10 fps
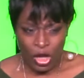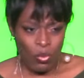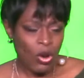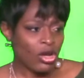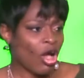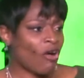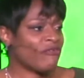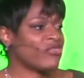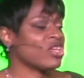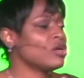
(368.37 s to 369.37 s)
One
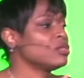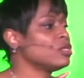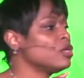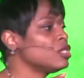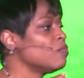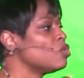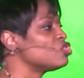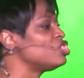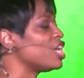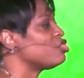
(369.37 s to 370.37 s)
of the
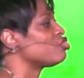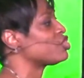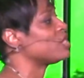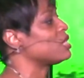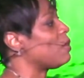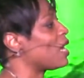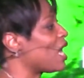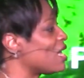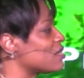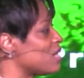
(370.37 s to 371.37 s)
most dangerous things about
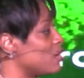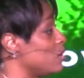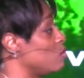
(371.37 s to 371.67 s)
cancer,